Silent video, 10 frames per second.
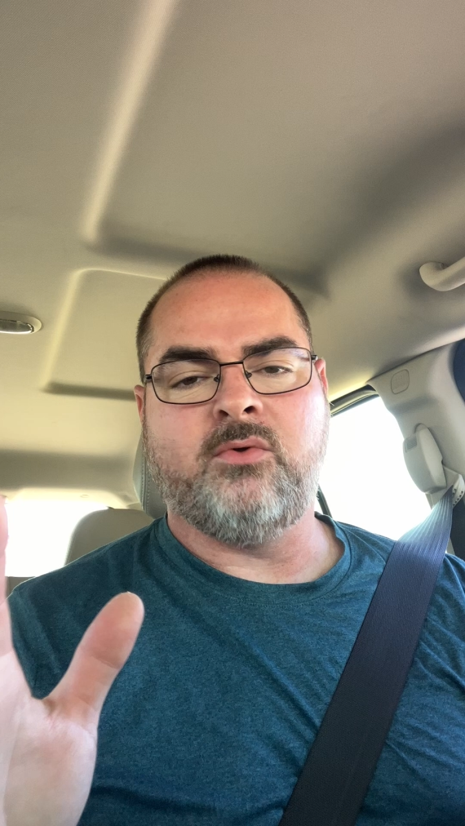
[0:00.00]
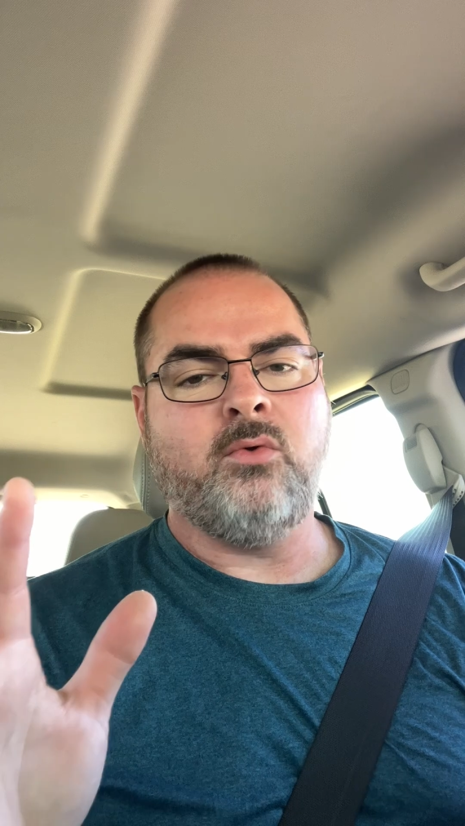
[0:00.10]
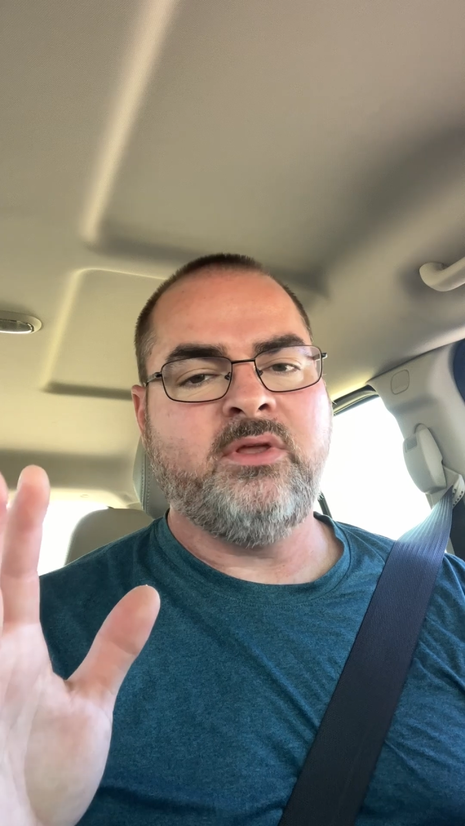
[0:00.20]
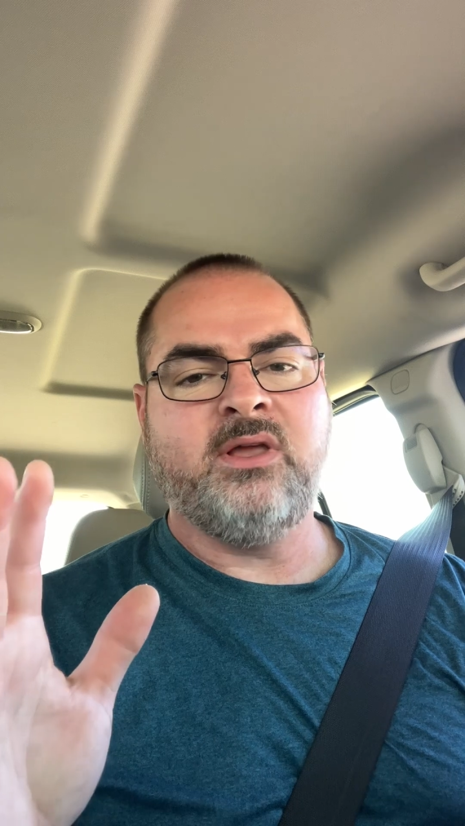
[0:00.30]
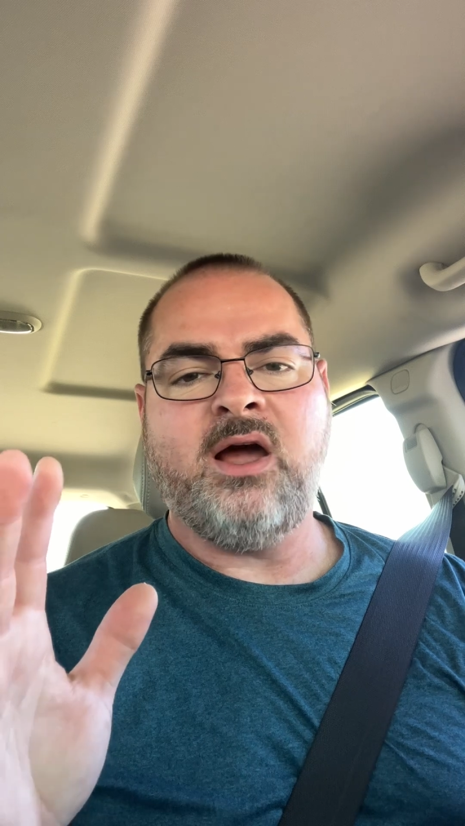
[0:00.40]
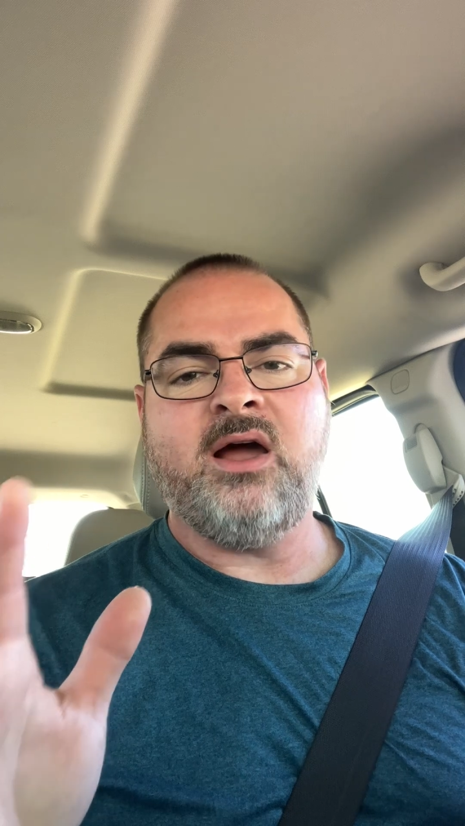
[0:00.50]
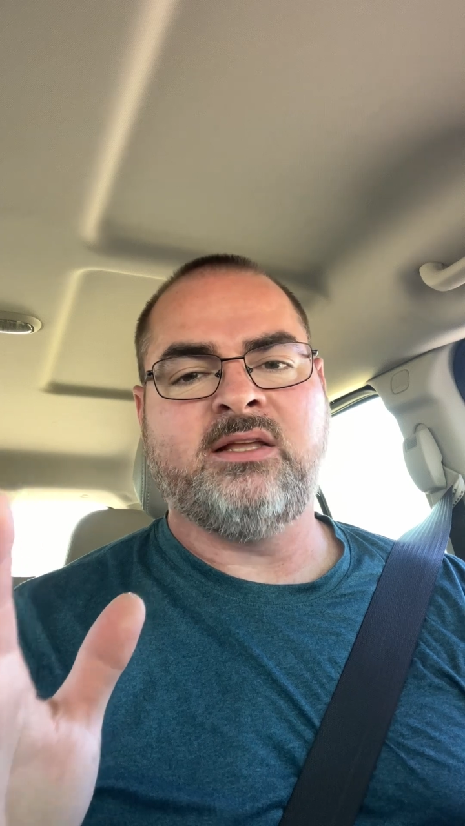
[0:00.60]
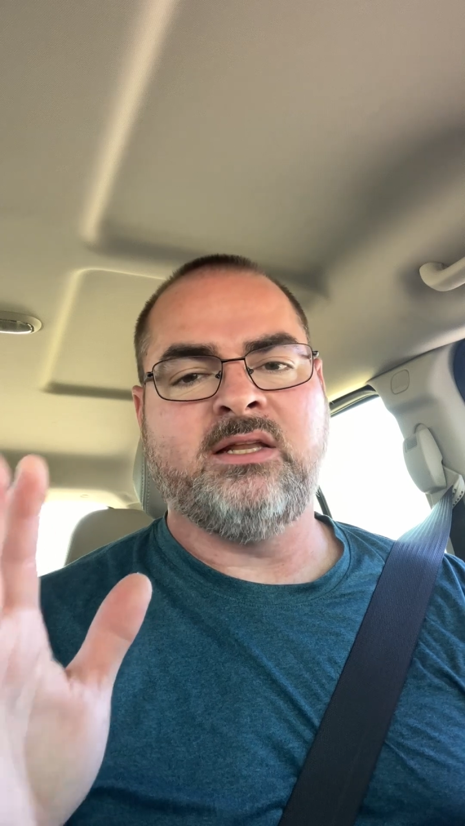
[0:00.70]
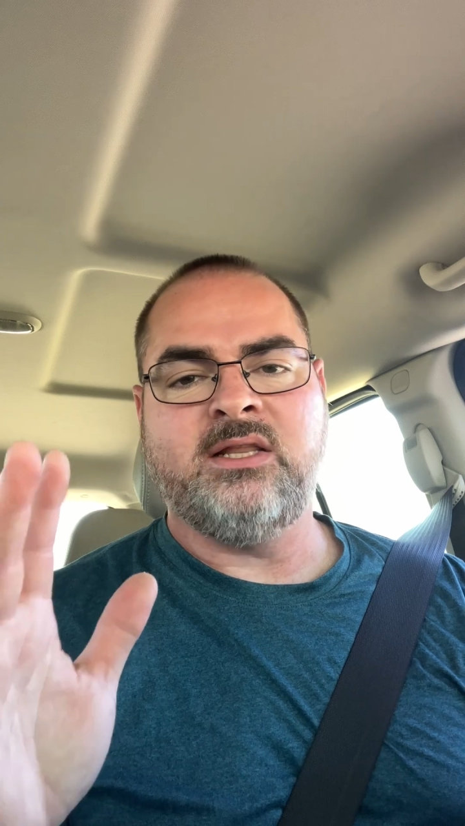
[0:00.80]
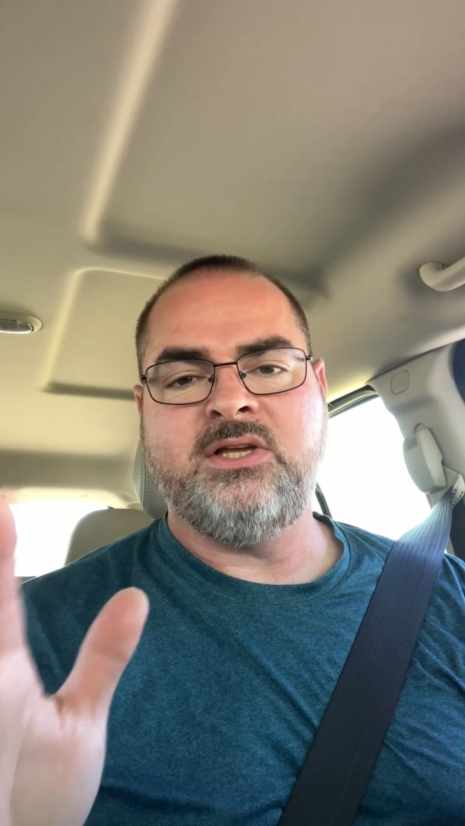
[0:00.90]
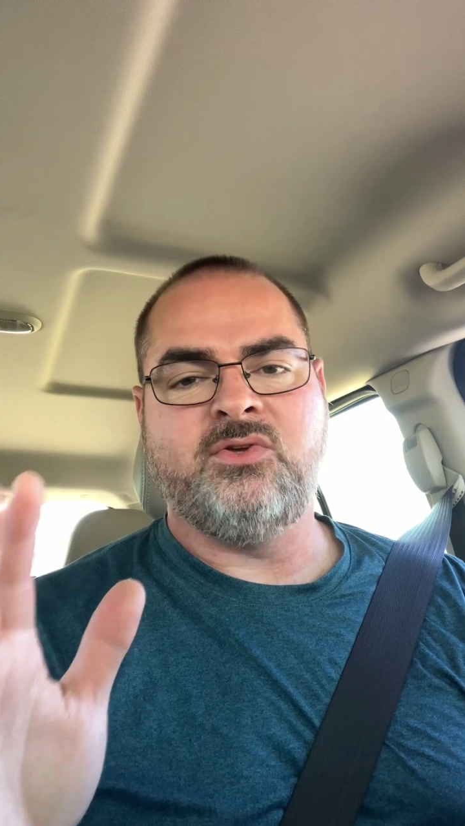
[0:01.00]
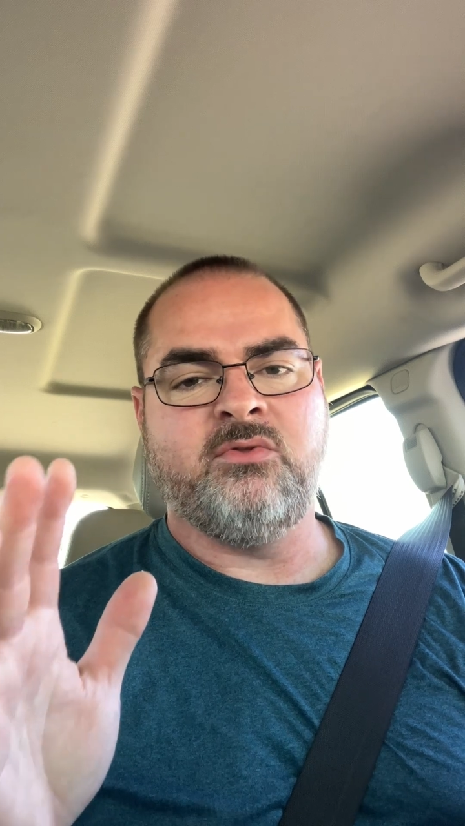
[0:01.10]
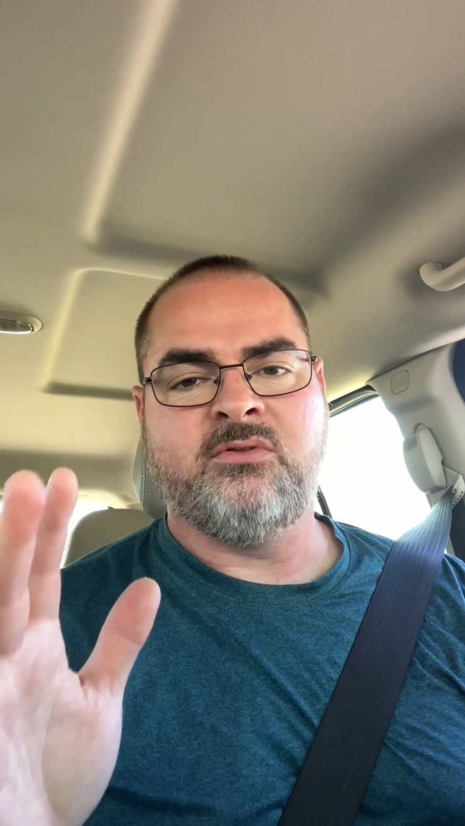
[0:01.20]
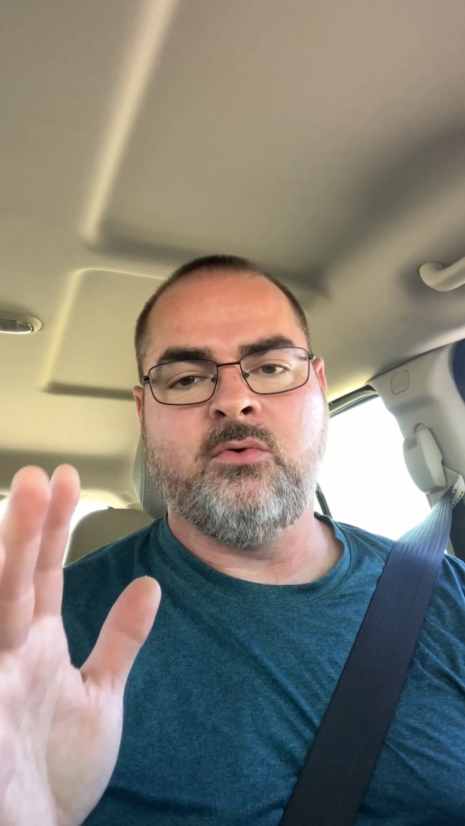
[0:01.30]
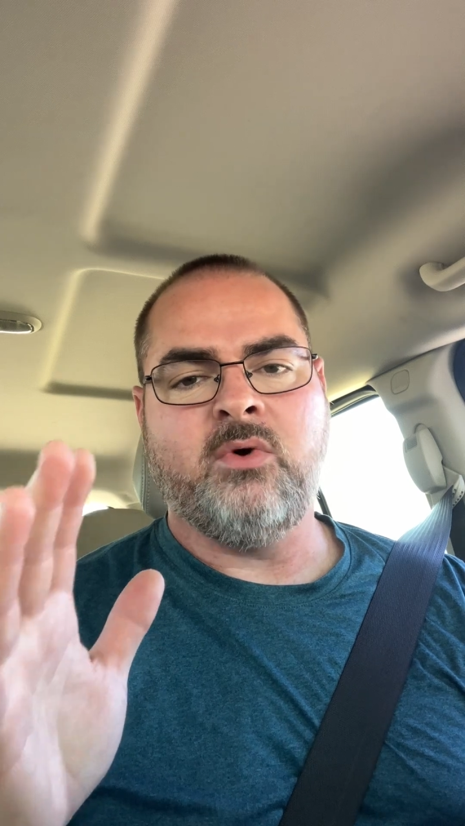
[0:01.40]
Only God can lead you through